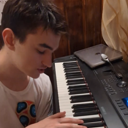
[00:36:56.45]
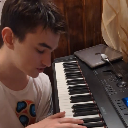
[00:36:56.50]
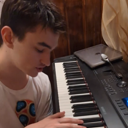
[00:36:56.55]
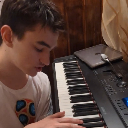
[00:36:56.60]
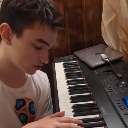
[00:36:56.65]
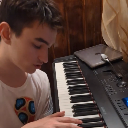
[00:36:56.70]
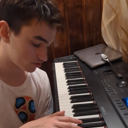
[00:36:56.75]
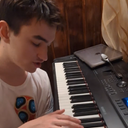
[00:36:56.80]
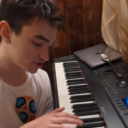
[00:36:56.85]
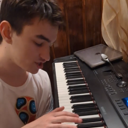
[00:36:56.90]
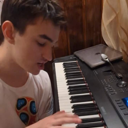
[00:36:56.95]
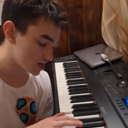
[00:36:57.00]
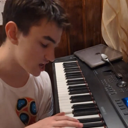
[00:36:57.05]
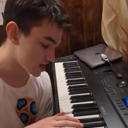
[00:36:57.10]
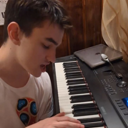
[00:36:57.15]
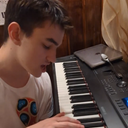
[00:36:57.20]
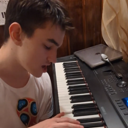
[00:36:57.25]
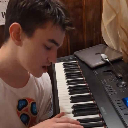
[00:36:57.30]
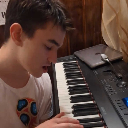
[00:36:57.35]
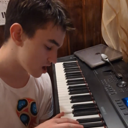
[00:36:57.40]
So G,
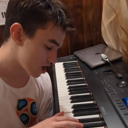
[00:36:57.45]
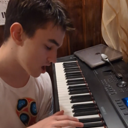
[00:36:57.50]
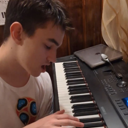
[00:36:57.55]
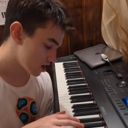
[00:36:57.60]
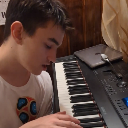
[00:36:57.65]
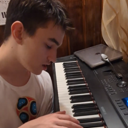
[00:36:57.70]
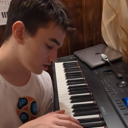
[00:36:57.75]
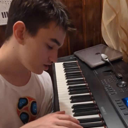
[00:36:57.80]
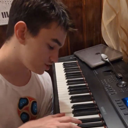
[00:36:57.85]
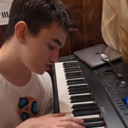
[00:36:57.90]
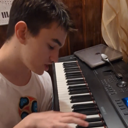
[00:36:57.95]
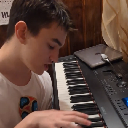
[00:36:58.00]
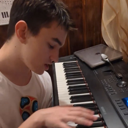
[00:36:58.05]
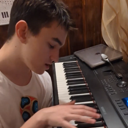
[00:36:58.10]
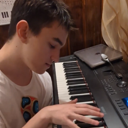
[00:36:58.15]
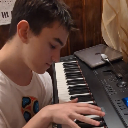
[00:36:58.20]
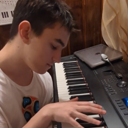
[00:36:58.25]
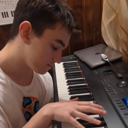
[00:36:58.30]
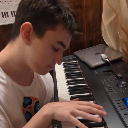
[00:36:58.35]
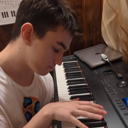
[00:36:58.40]

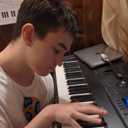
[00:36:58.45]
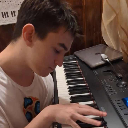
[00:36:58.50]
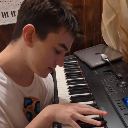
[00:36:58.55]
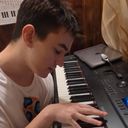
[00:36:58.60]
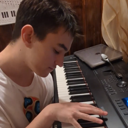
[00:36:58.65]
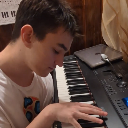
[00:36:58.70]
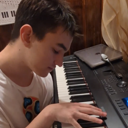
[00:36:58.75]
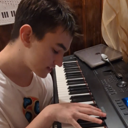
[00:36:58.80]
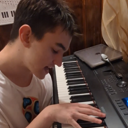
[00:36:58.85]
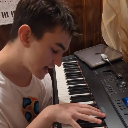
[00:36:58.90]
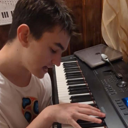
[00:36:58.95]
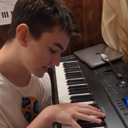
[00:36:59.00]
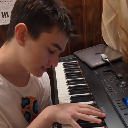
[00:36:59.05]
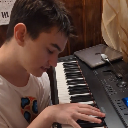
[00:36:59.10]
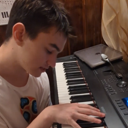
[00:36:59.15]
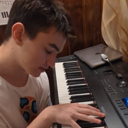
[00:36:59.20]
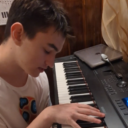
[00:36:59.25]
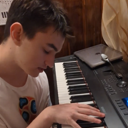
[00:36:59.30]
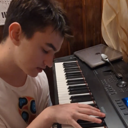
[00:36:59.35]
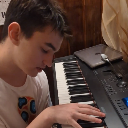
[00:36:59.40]
G, B flat,
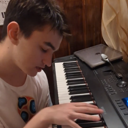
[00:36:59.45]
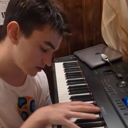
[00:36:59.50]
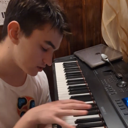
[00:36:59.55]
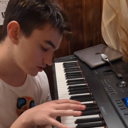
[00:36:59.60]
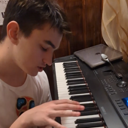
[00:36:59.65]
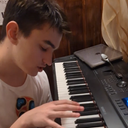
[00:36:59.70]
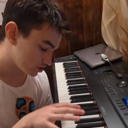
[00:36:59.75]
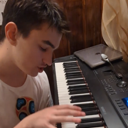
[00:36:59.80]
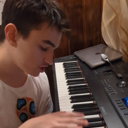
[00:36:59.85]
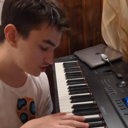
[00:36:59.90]
G,